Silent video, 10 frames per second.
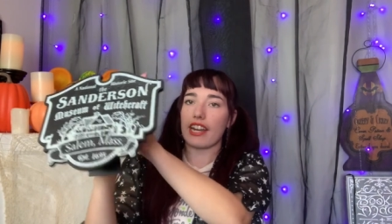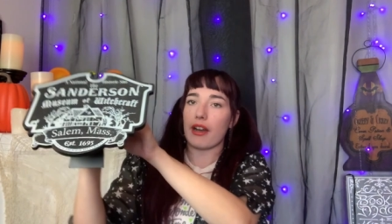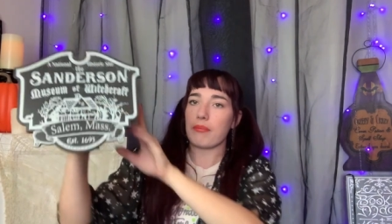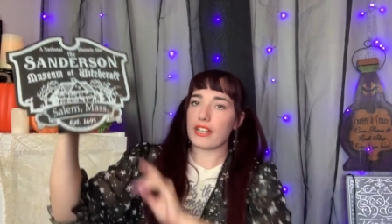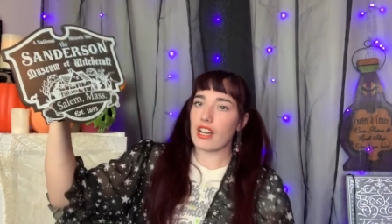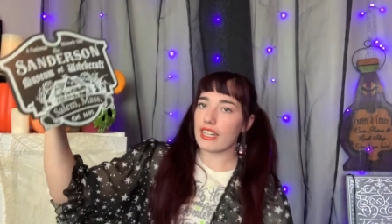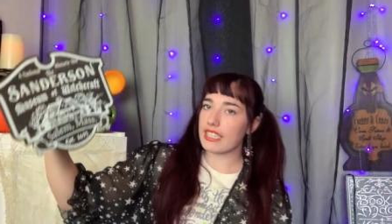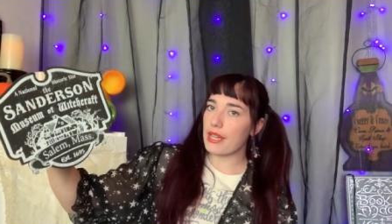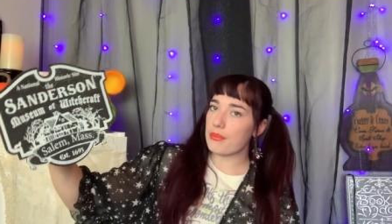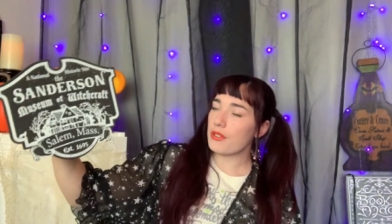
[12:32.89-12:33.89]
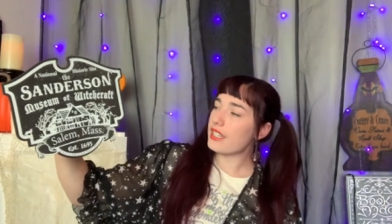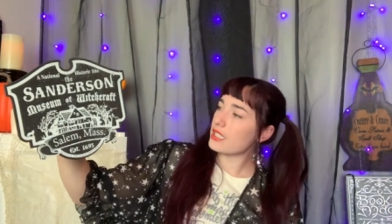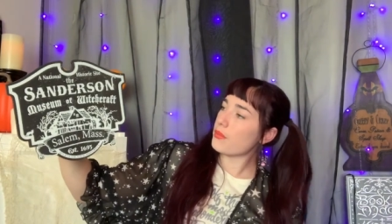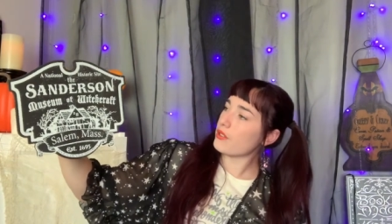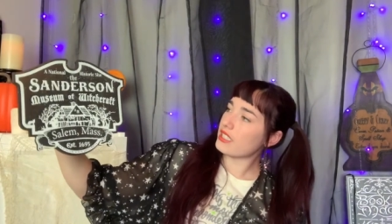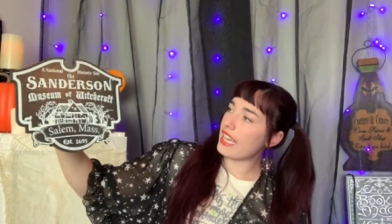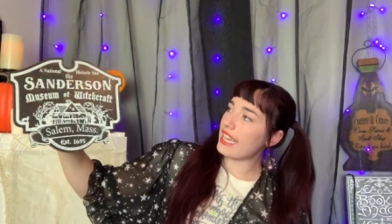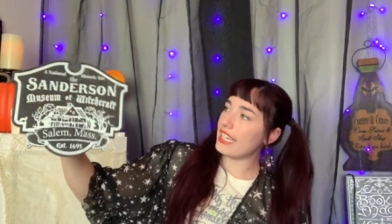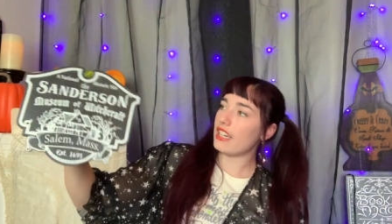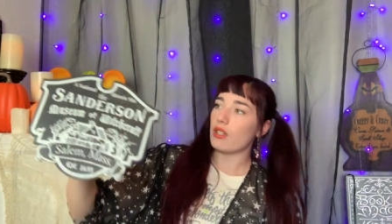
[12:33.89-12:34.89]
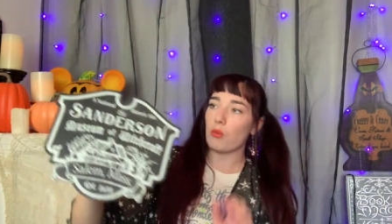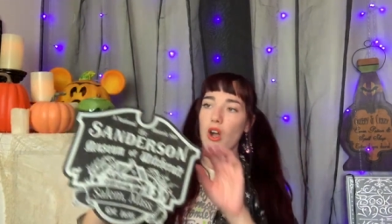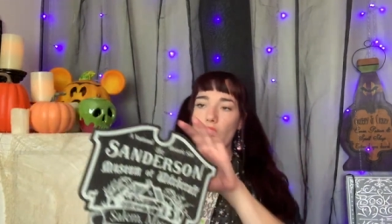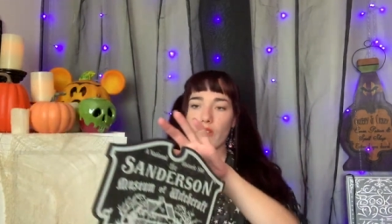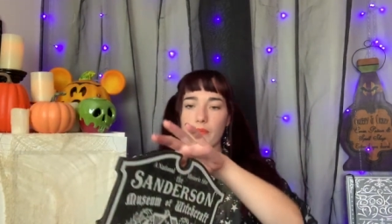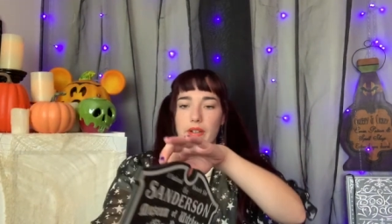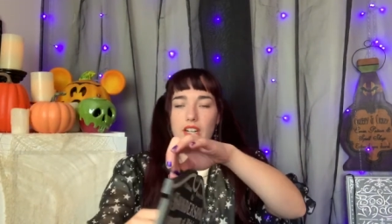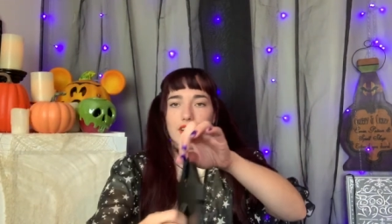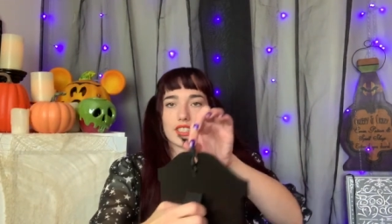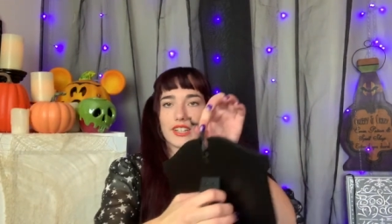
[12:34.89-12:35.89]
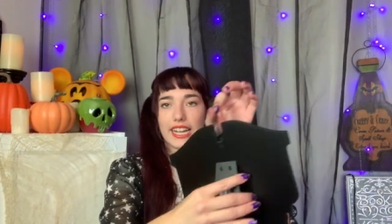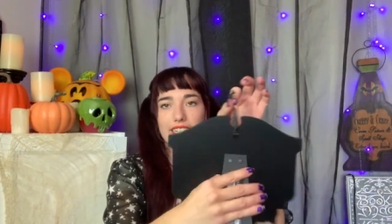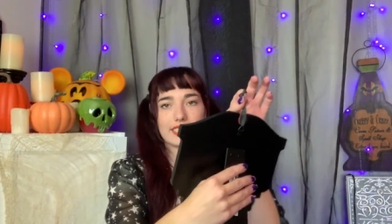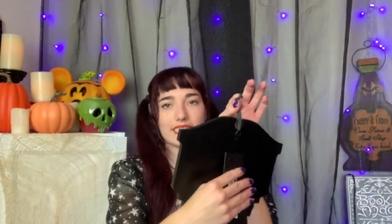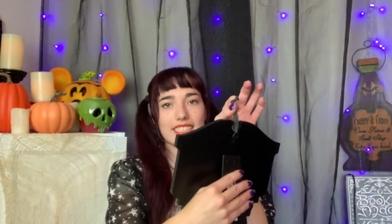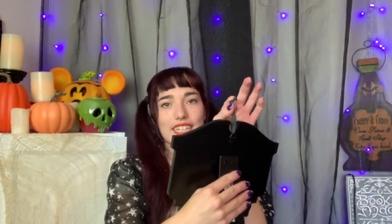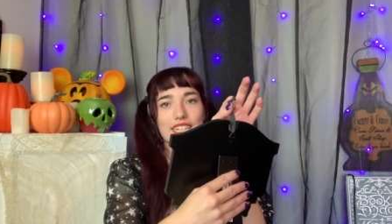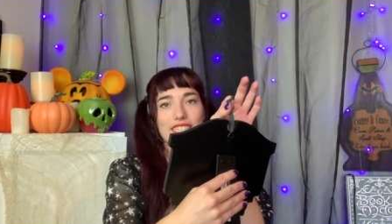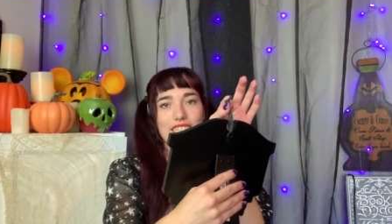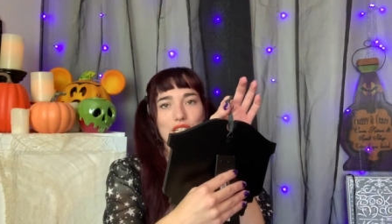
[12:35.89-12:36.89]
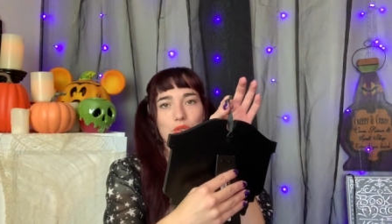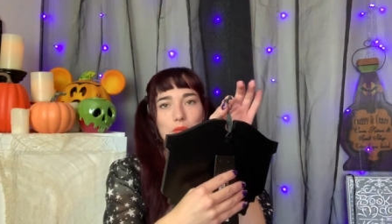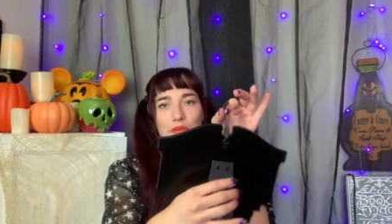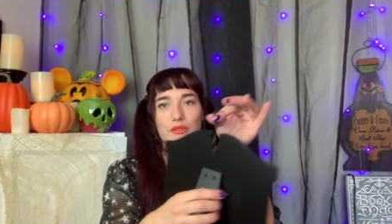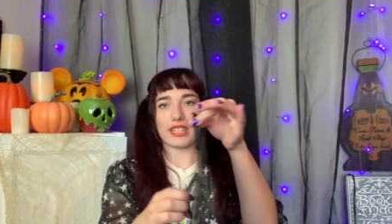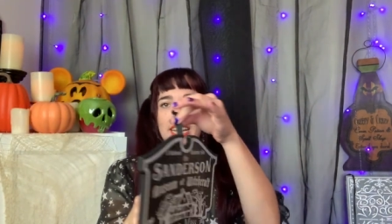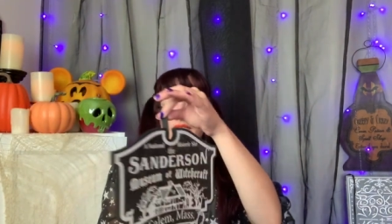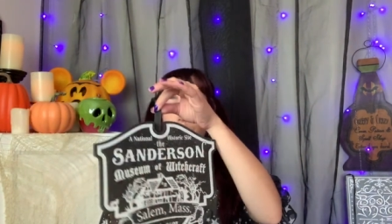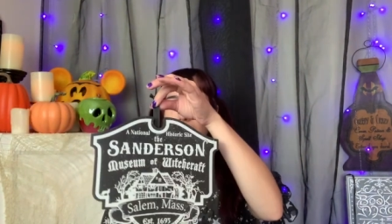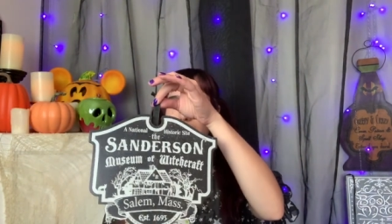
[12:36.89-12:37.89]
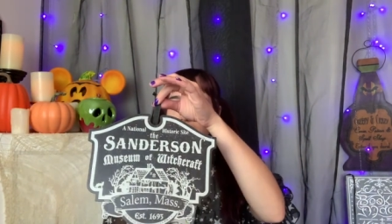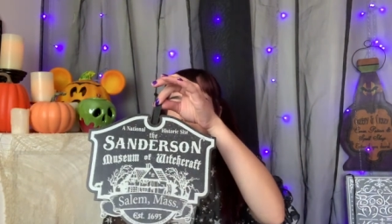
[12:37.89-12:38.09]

it up like on a table as opposed to hanging it on the wall. But it also has a little ribbon for that as well.